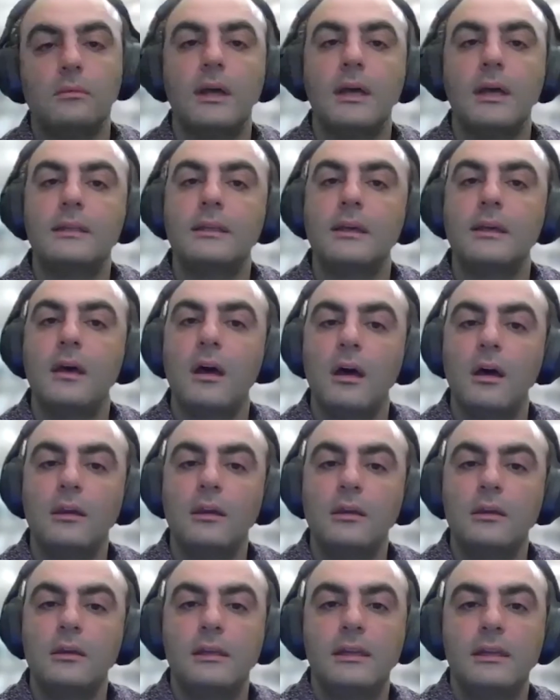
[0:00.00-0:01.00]
at a
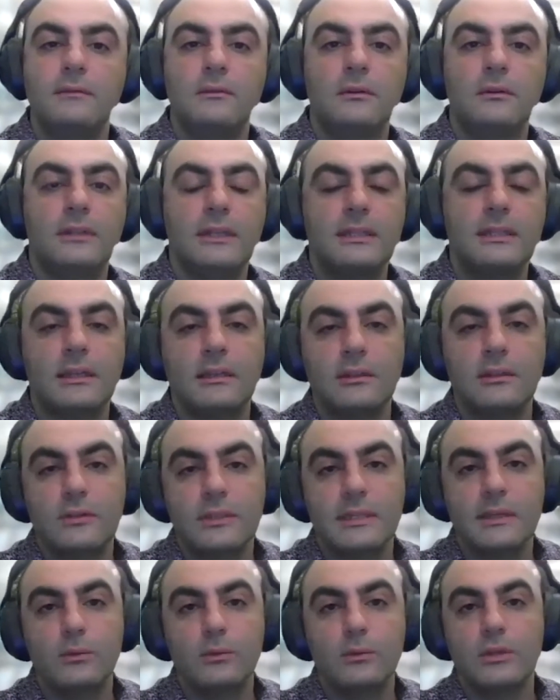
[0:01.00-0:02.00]
higher level, that's an
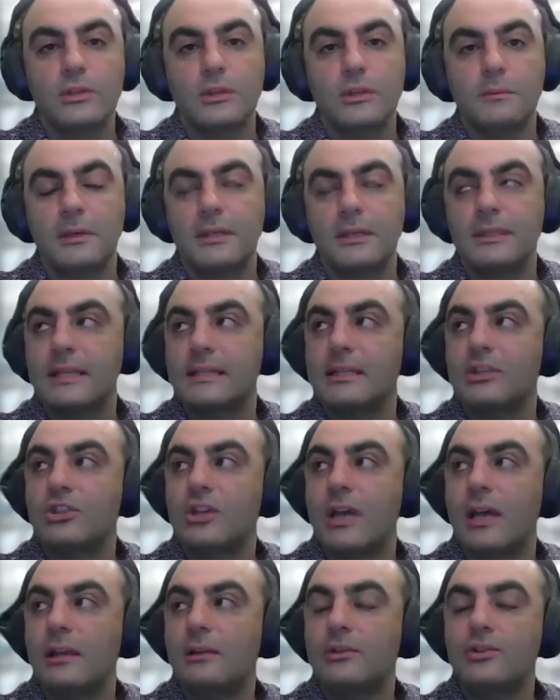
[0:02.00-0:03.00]
interesting question, because as a
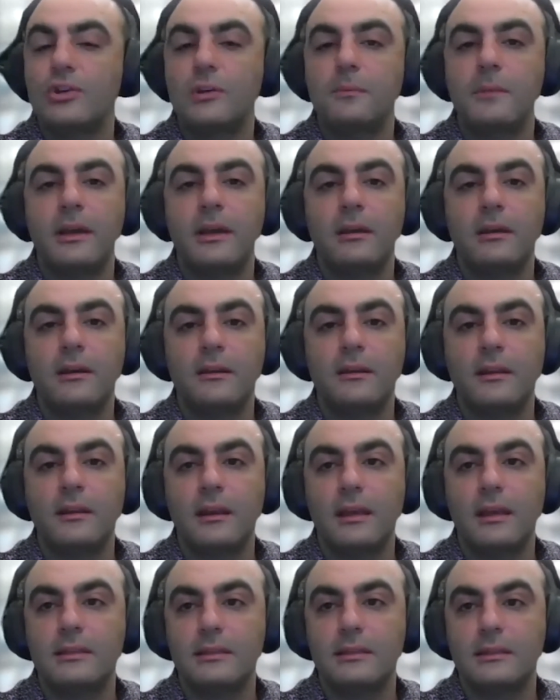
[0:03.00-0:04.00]
challenger bank, I
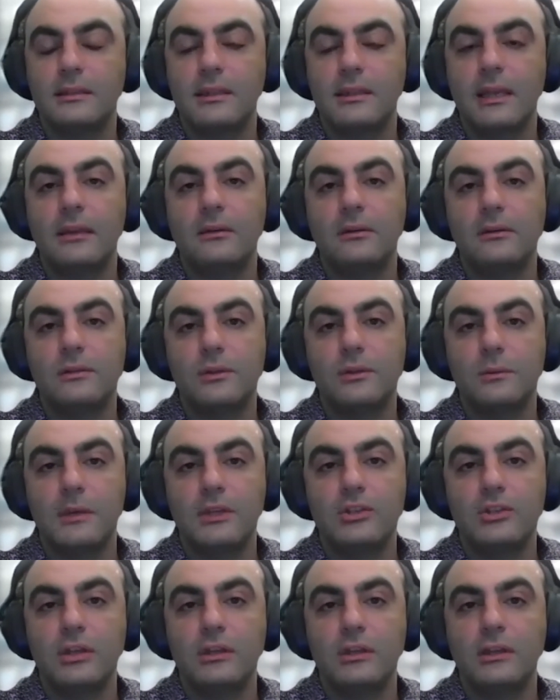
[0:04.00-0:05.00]
think, as Dan also
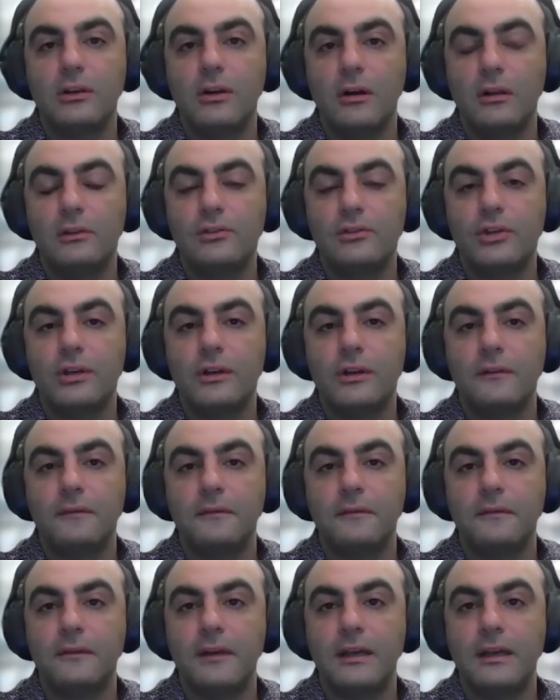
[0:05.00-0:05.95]
mentioned, the culture of